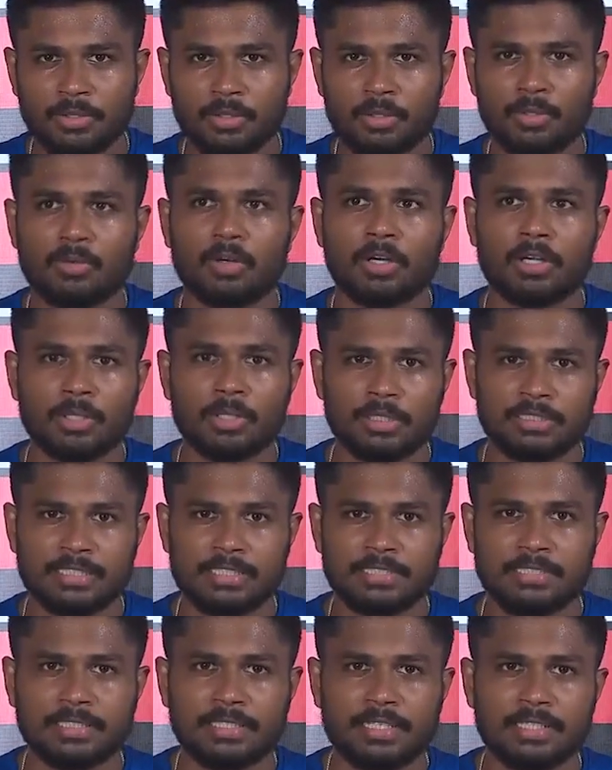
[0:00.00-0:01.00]
You know what you're
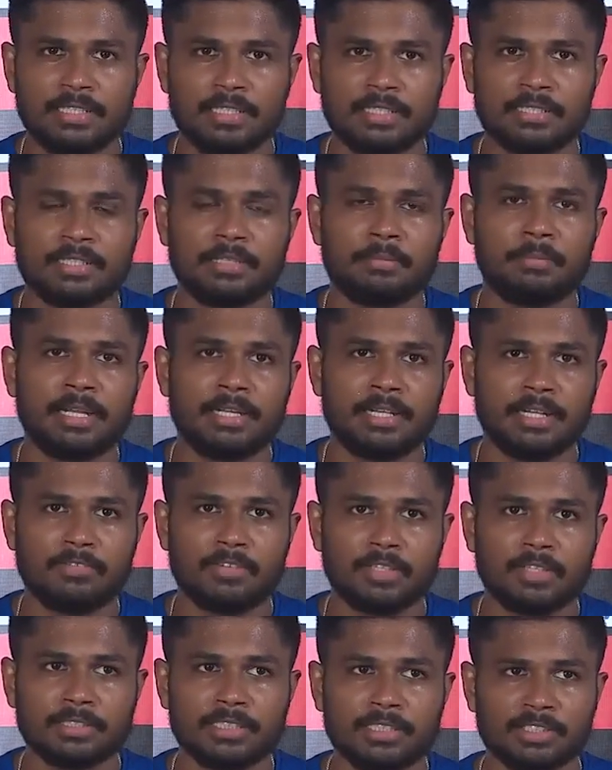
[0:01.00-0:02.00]
chasing. I think they batted
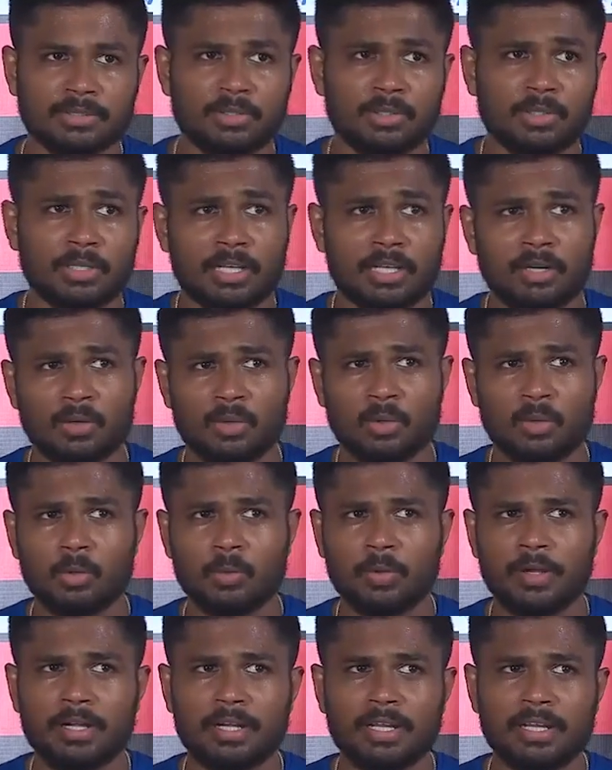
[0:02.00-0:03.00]
first. They scored around
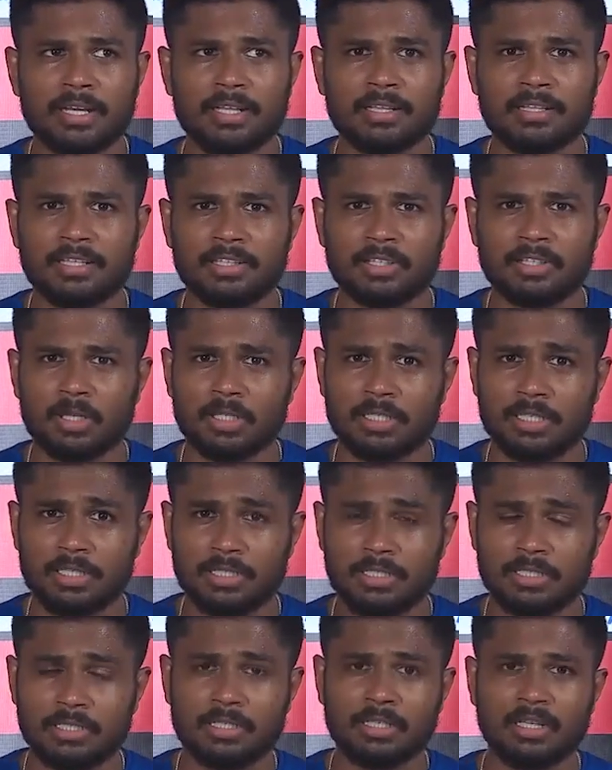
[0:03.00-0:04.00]
220, and they thought
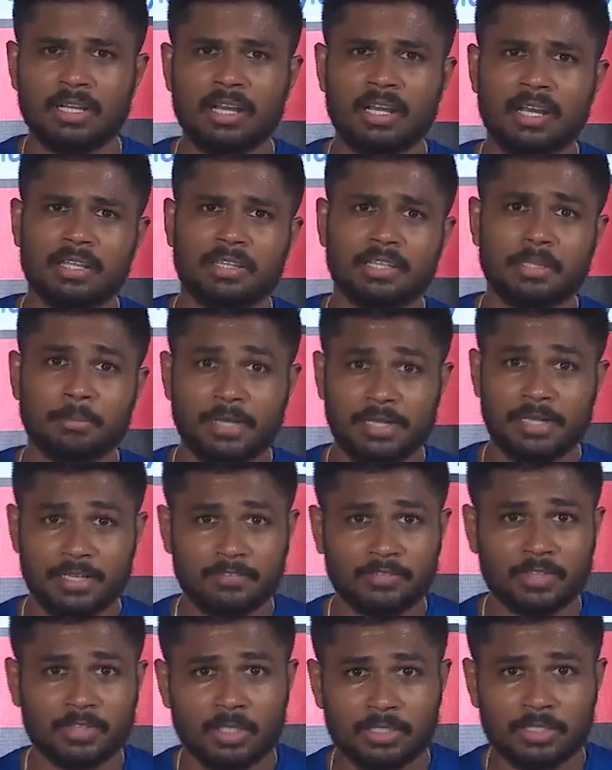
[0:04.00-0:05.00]
that they might
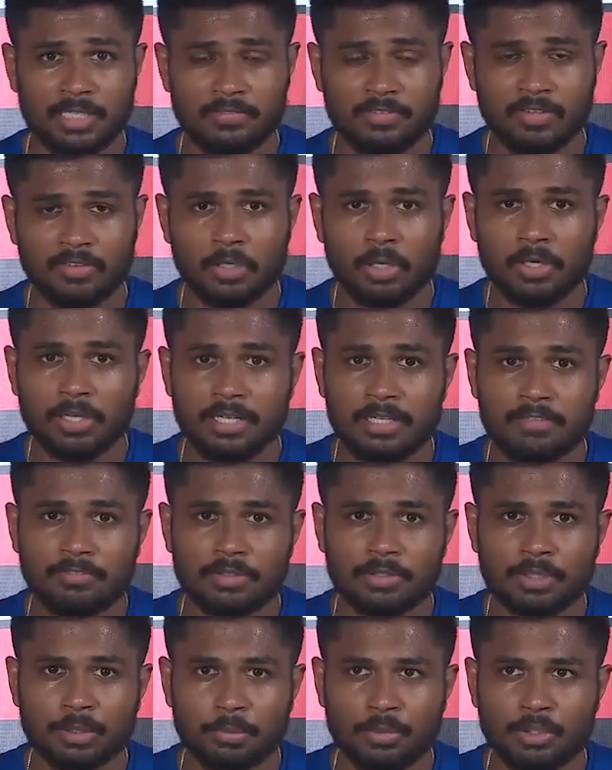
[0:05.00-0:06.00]
have thought that we've got enough
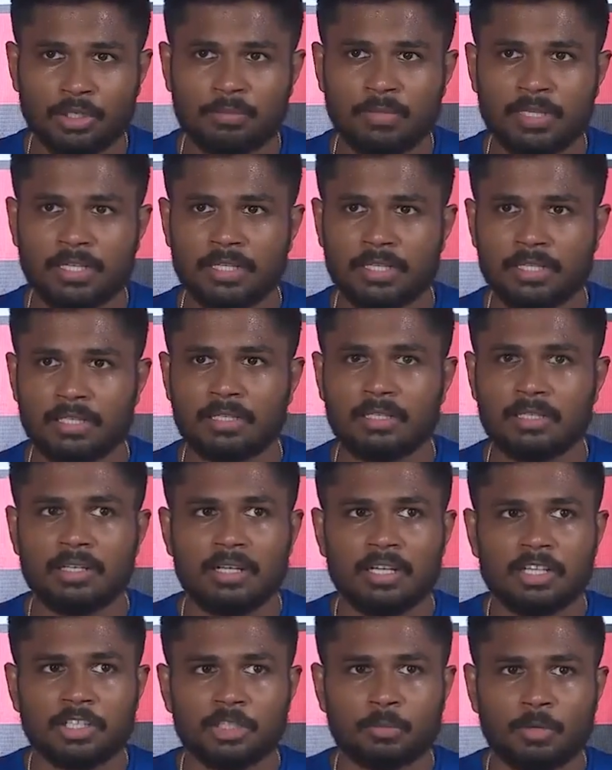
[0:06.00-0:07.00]
on the board. But
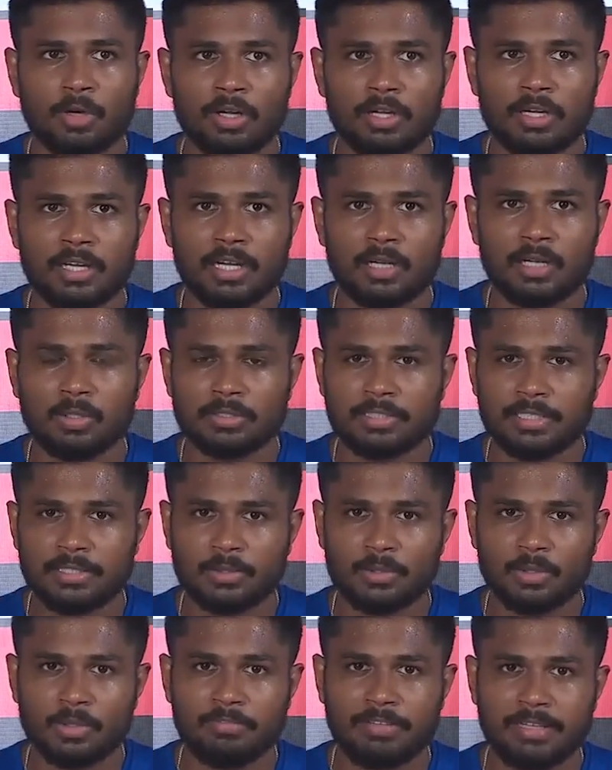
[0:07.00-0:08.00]
smaller grounds
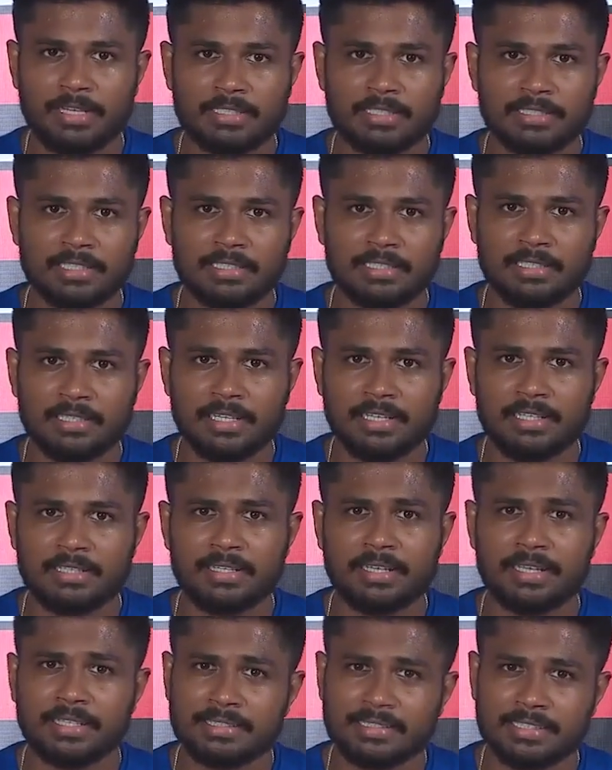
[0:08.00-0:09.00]
and good wickets, I think
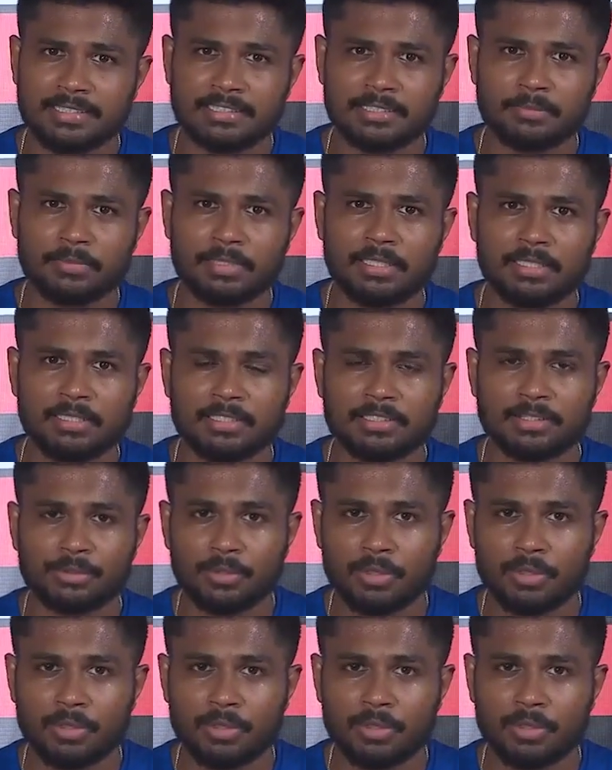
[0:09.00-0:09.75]
anything is chaseable in this